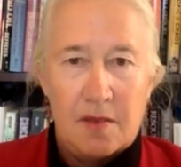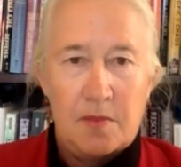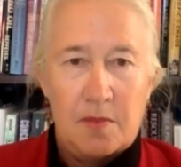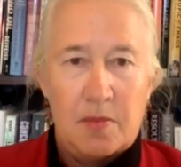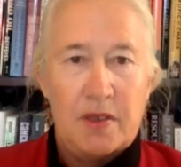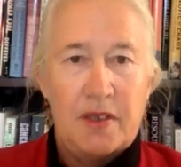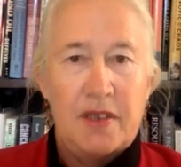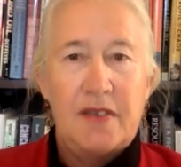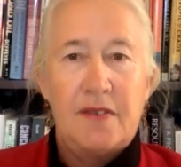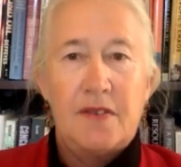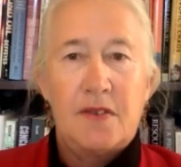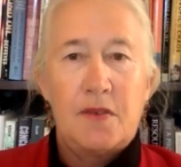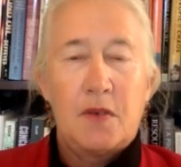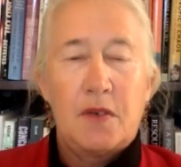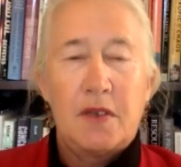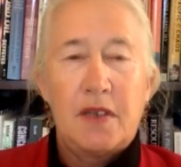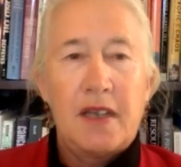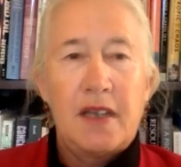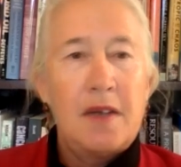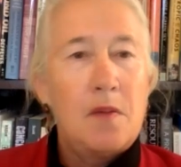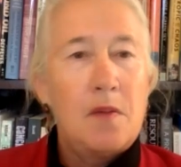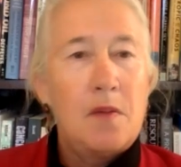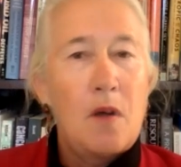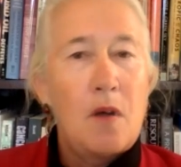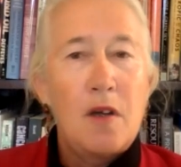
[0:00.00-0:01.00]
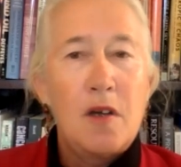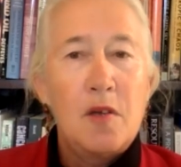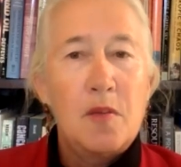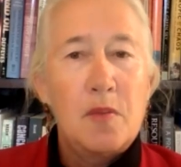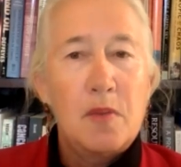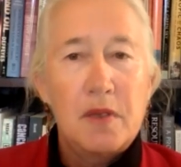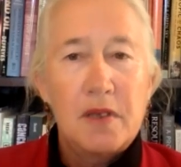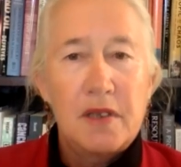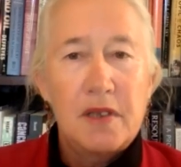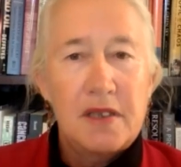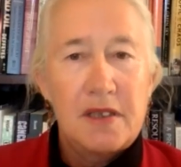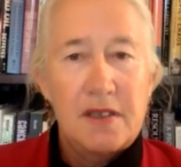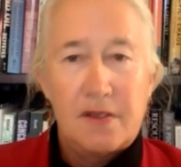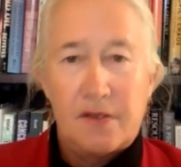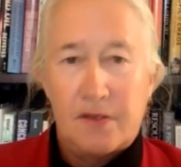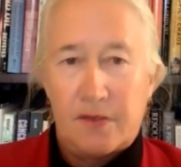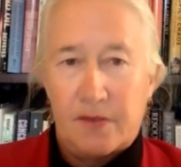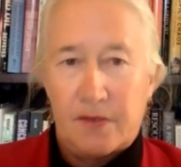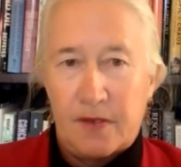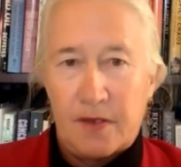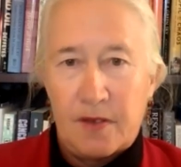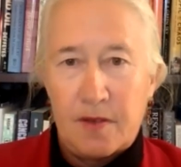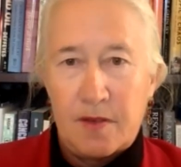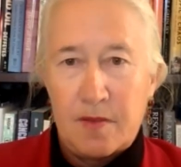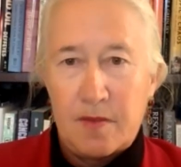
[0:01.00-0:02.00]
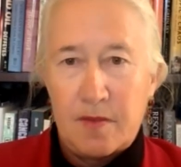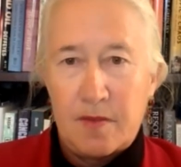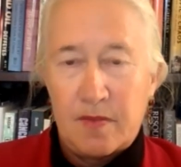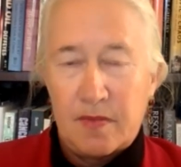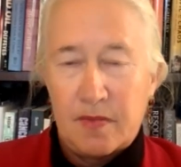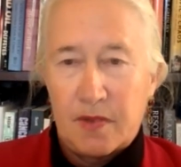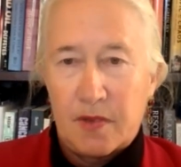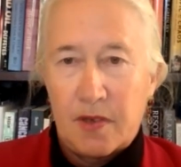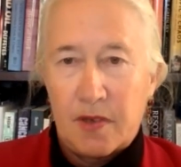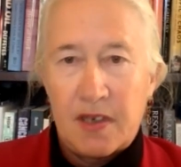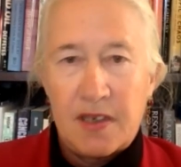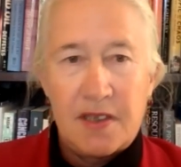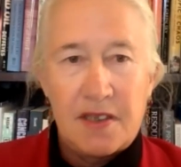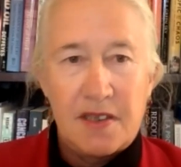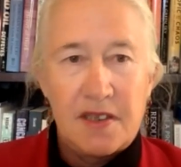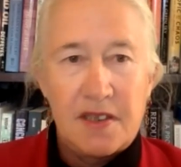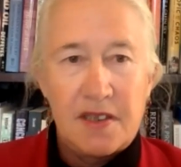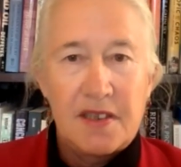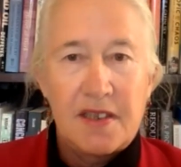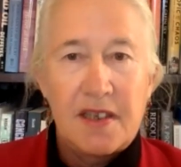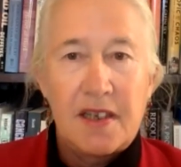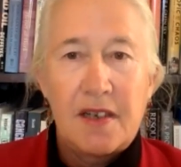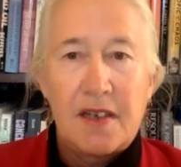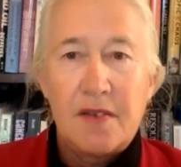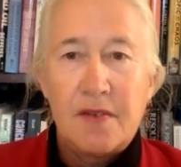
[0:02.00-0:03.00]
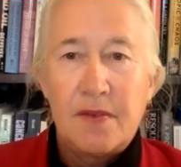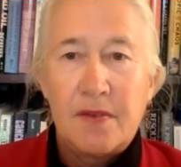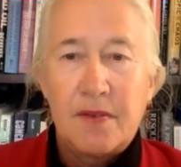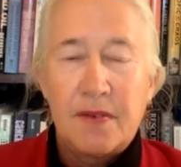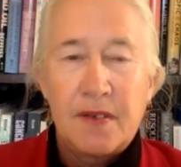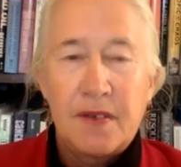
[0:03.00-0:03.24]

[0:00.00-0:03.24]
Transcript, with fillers: believes what they want to believe, um, crazy stuff.